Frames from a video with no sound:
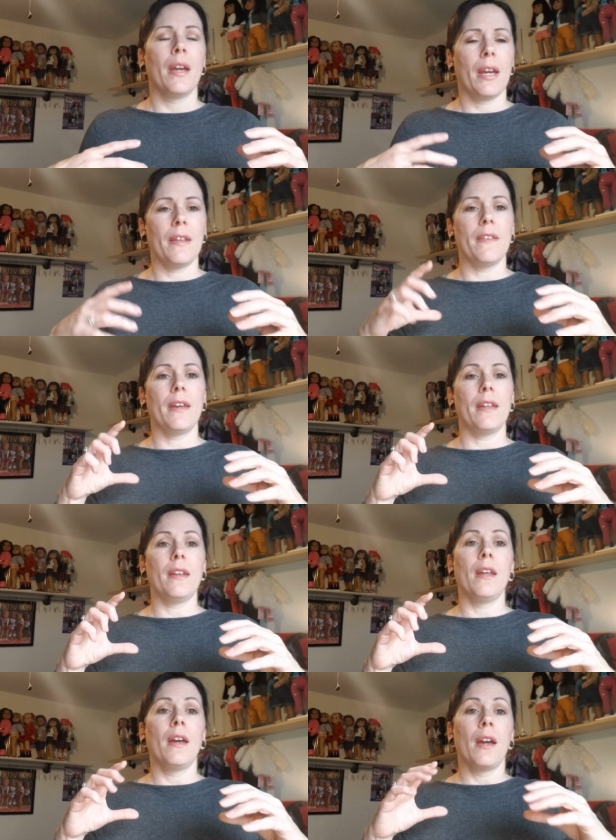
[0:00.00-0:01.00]
And then,
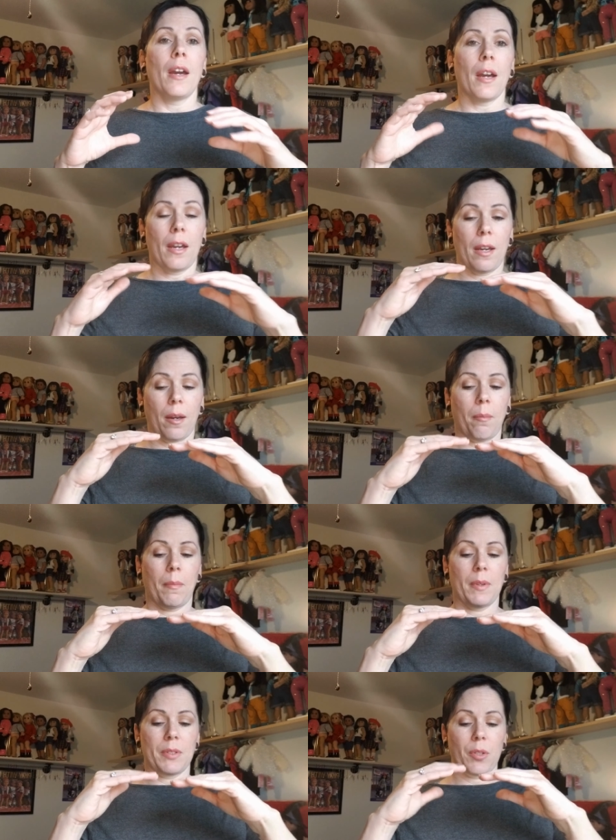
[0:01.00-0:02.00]
um,
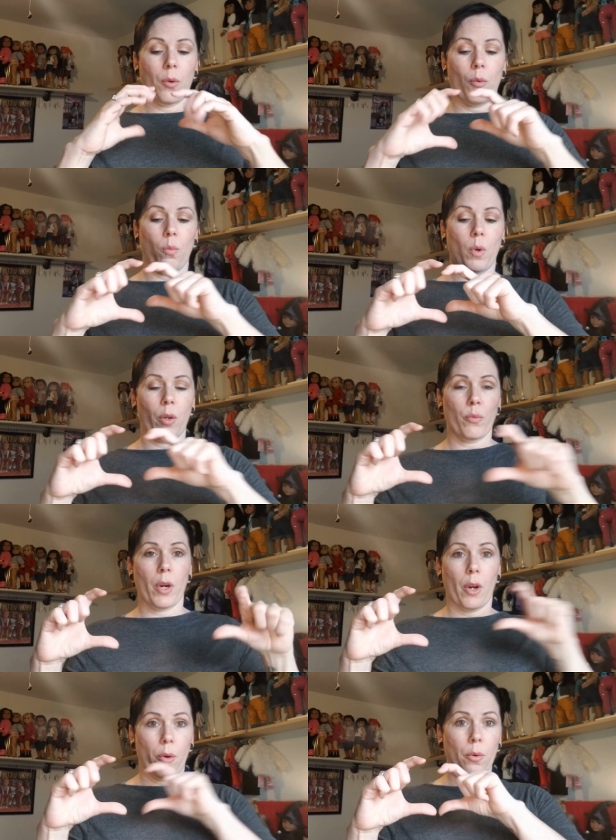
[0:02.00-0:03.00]
so one
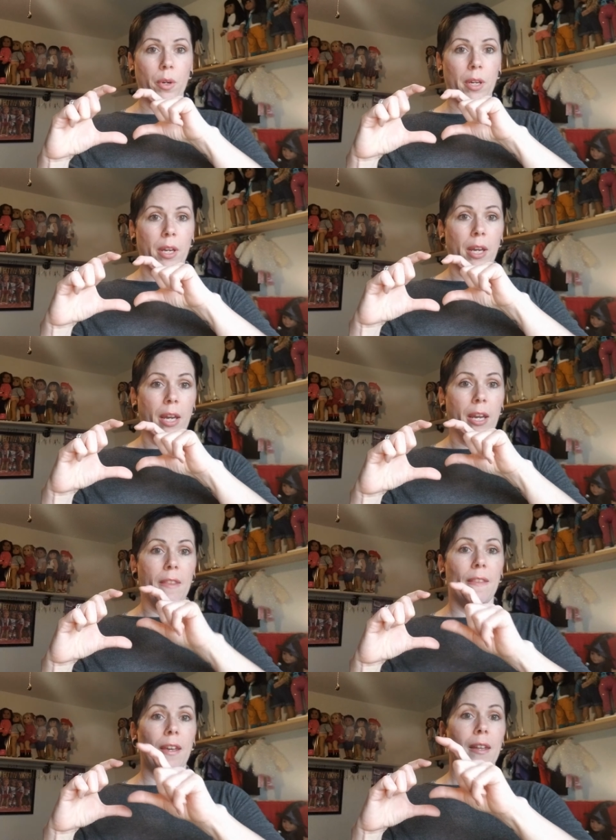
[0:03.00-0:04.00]
row,
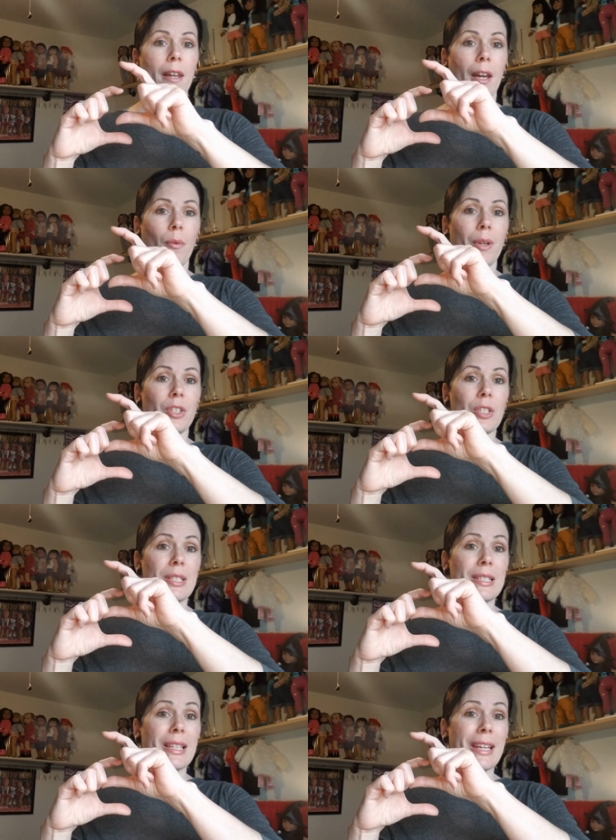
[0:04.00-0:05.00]
and then I went
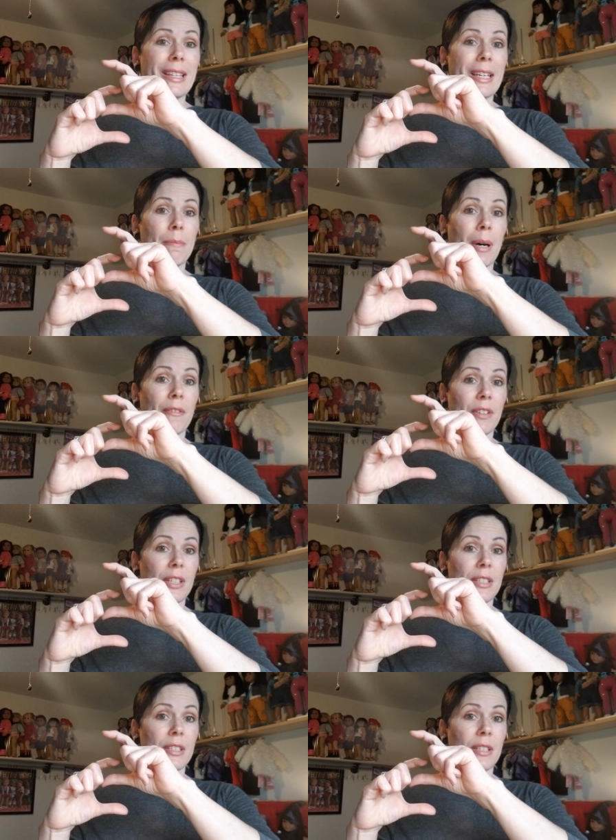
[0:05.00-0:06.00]
just slightly above
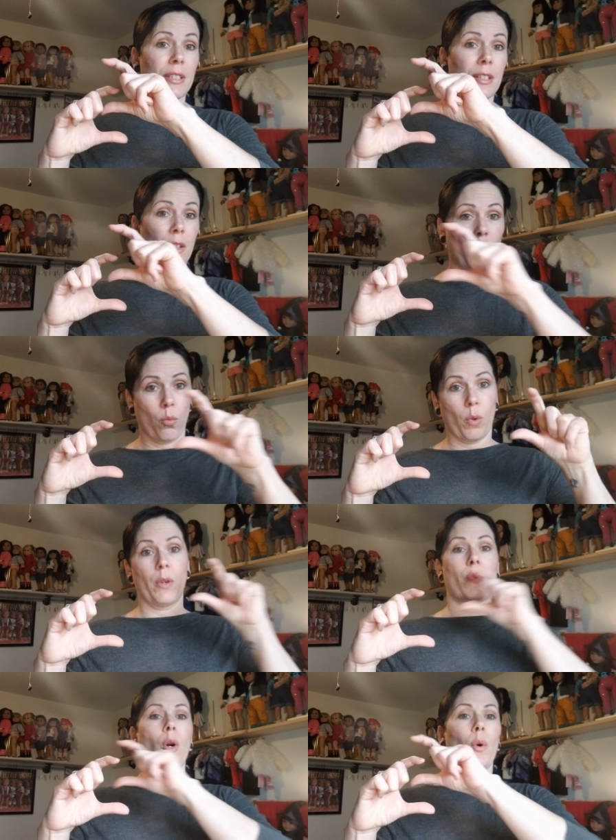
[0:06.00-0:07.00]
it, one
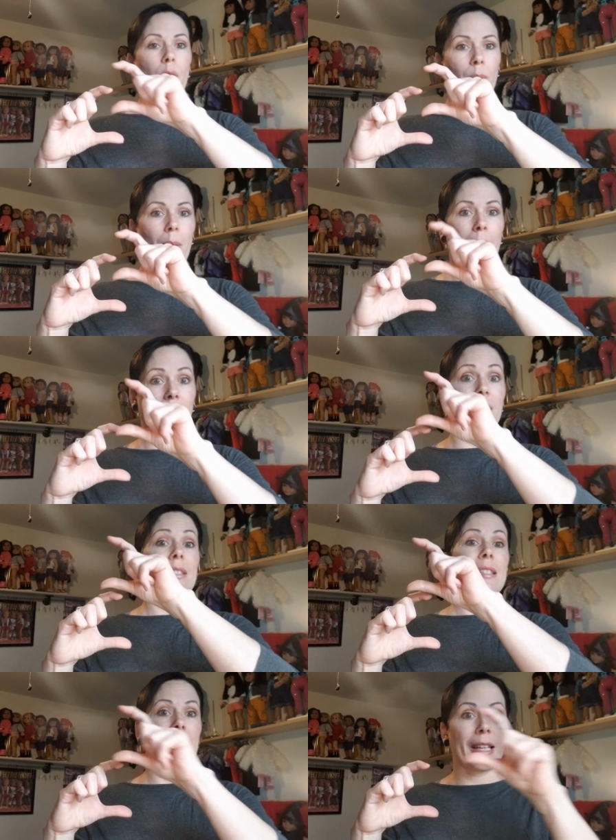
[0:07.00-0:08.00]
row all the way around,
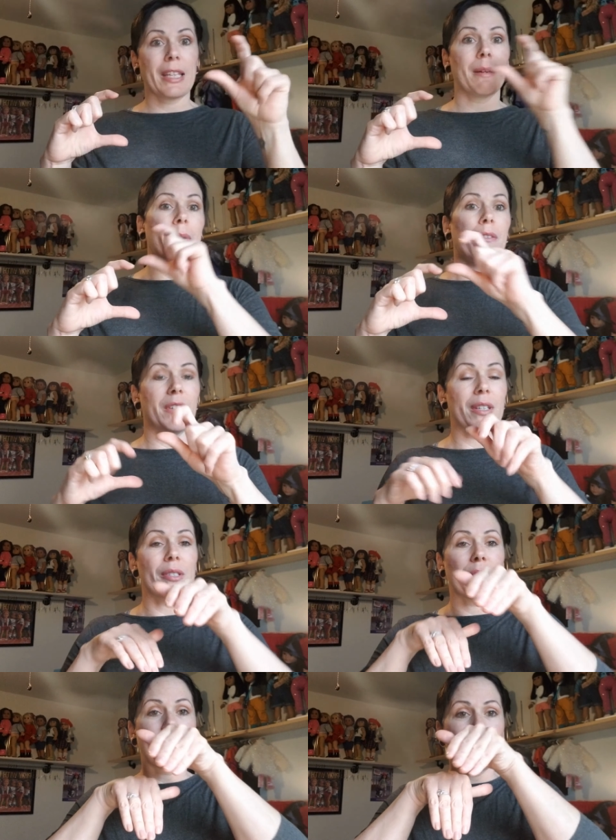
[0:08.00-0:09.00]
slightly above it,
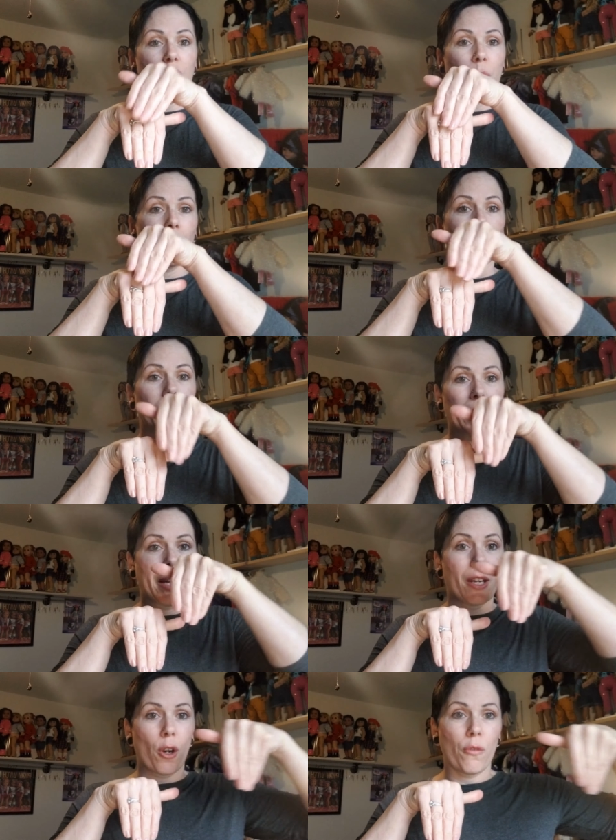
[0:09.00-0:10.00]
so that each one will
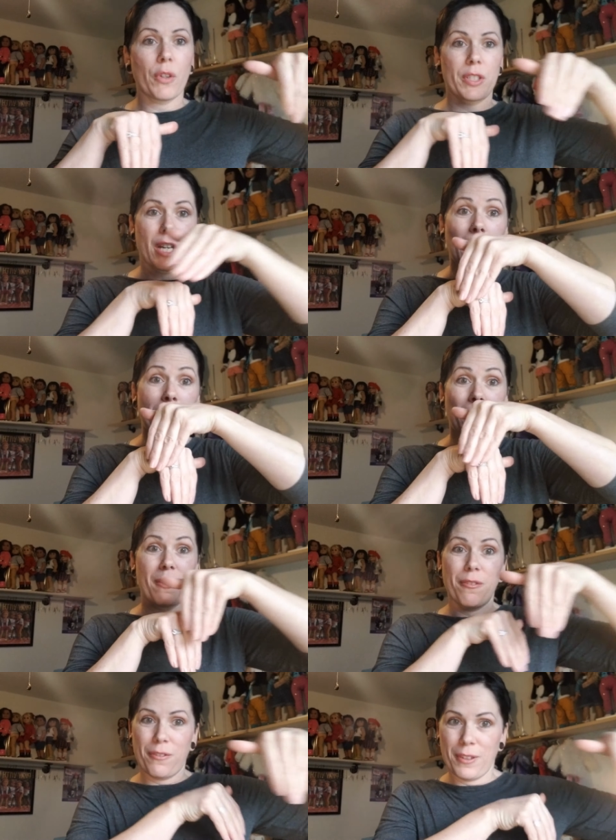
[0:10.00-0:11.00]
lay over top of